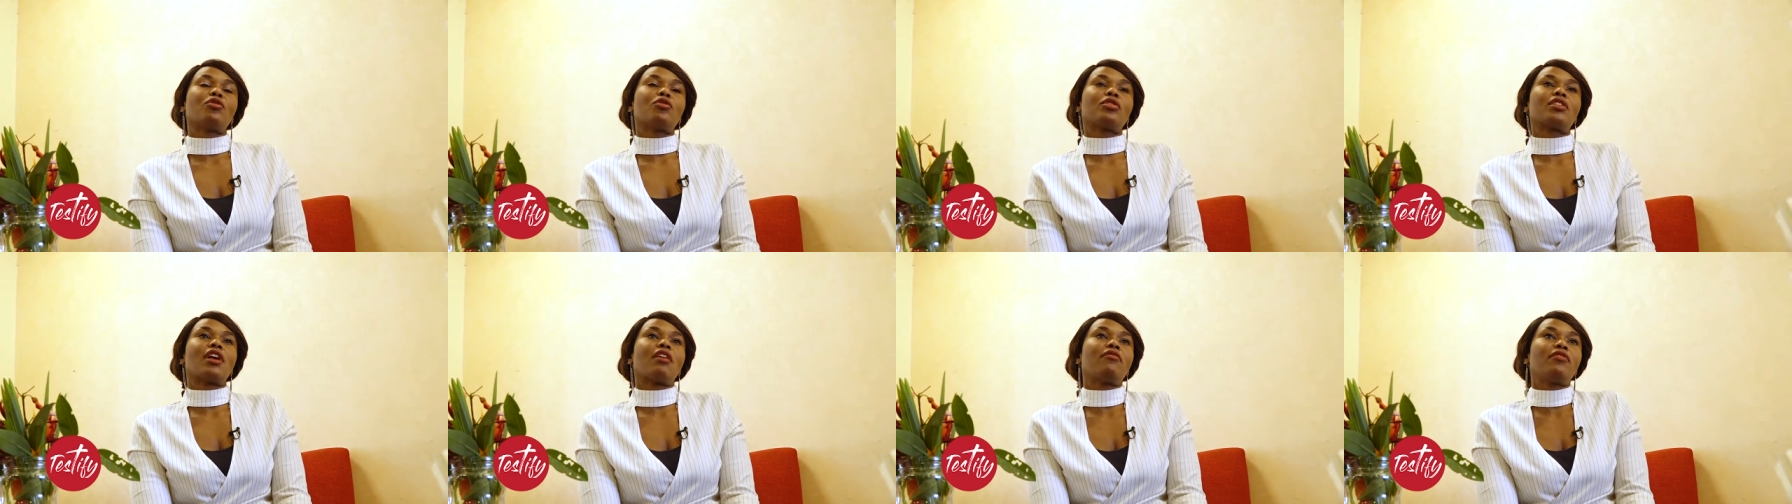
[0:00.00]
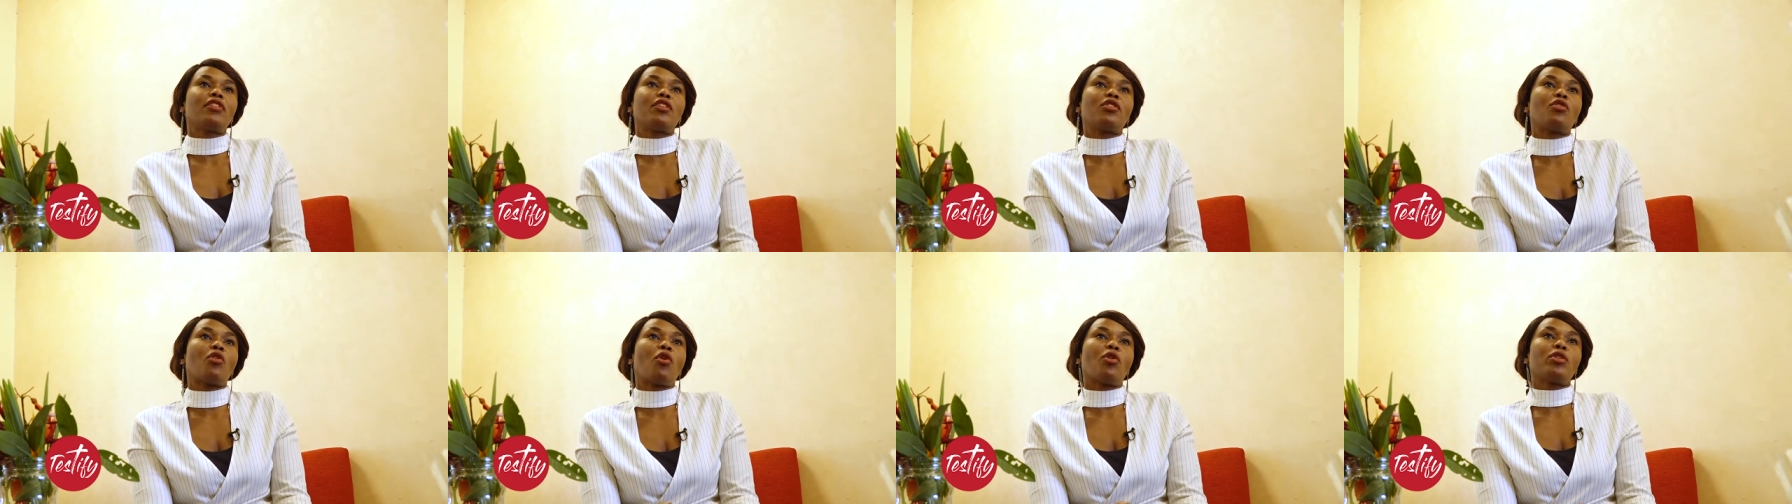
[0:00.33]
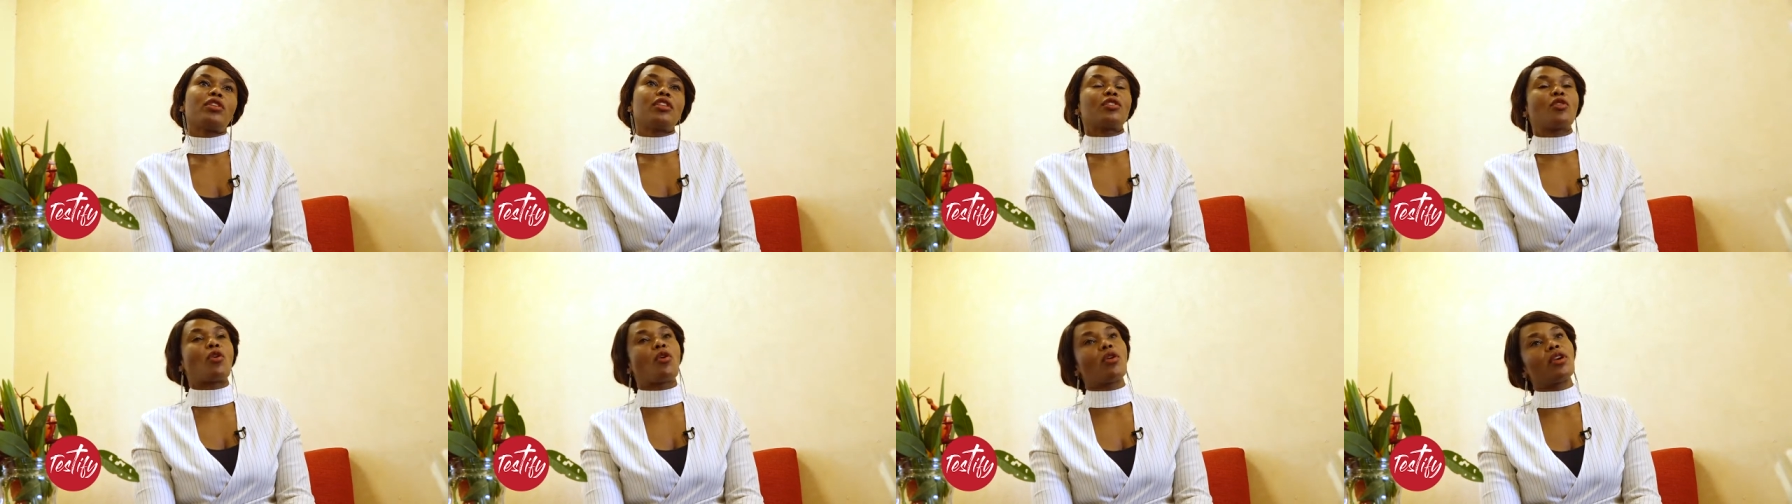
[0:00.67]
you know, serving
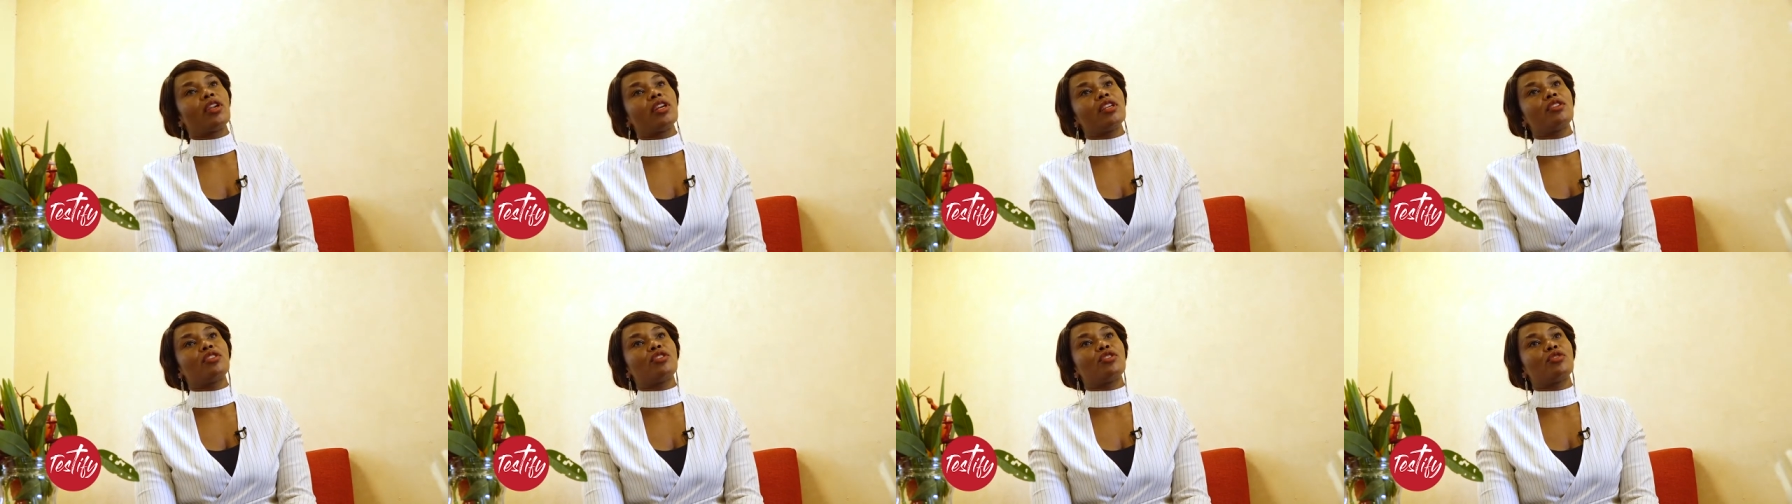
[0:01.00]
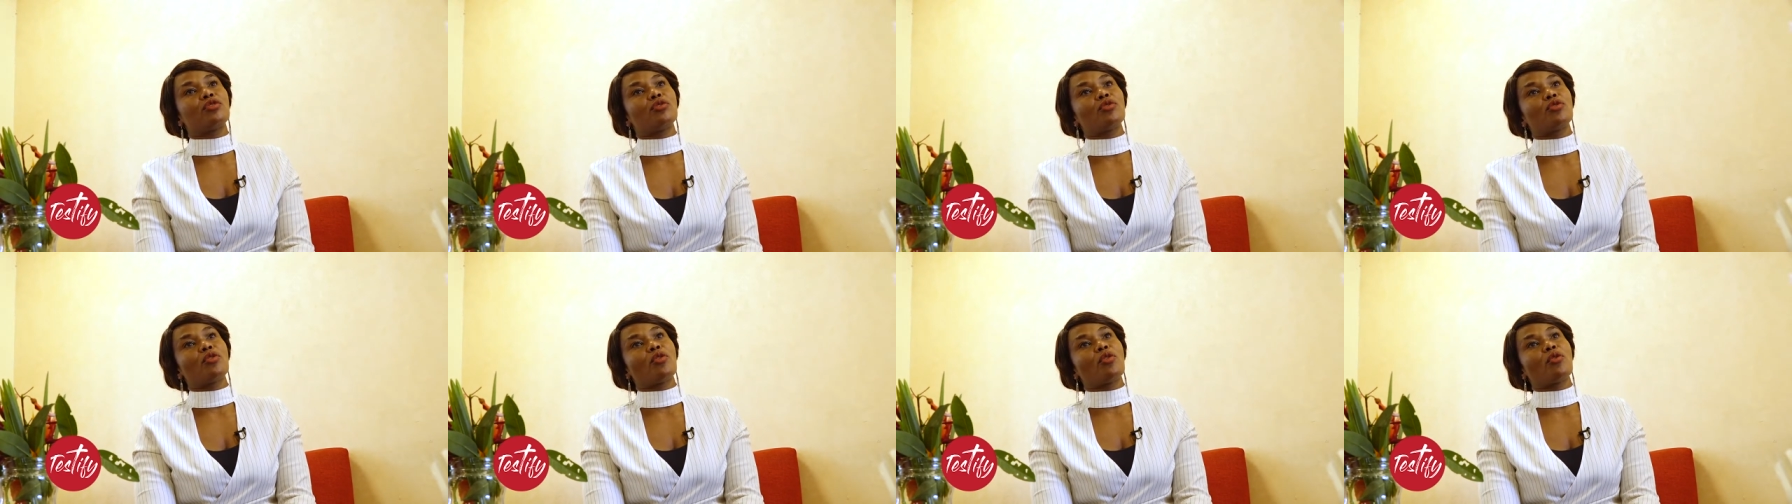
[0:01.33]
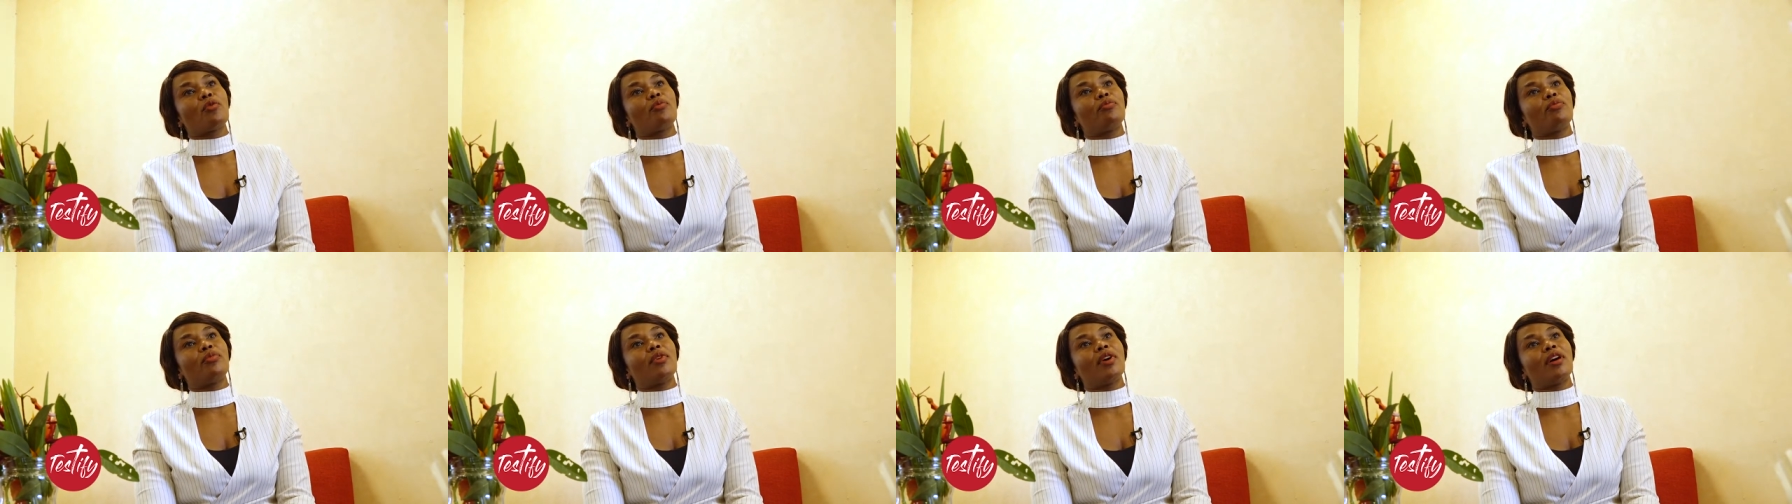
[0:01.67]
God in college, you
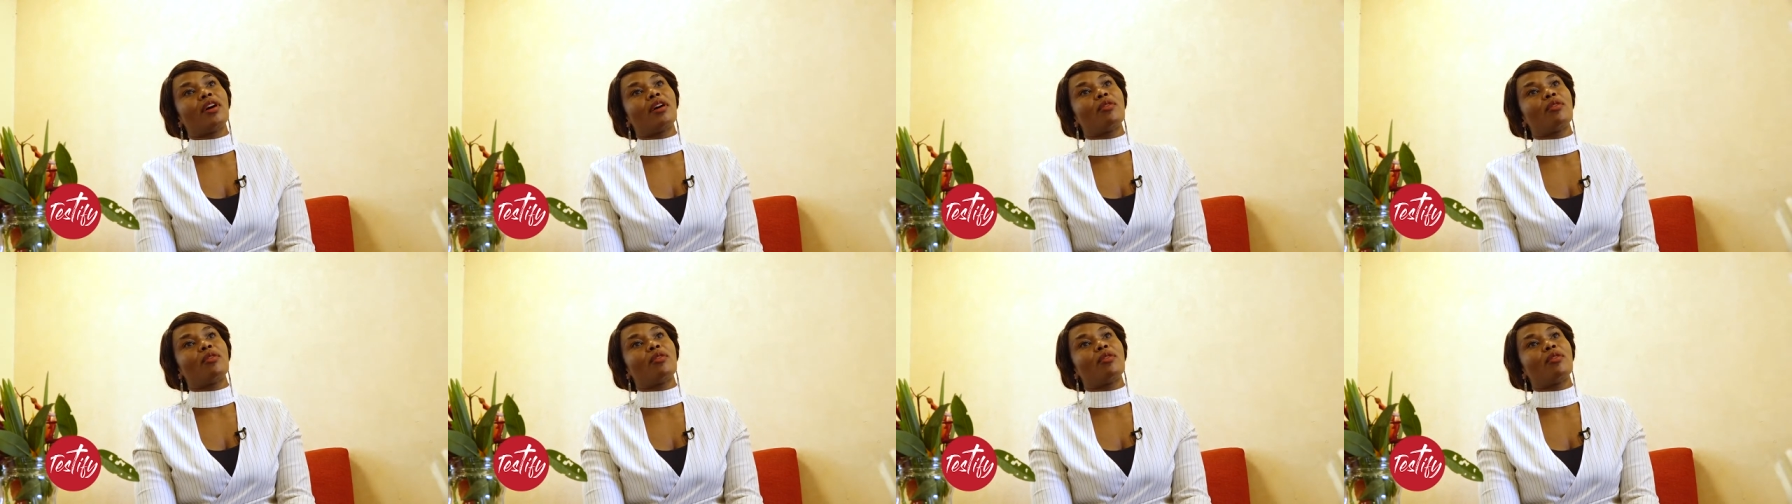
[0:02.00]
know,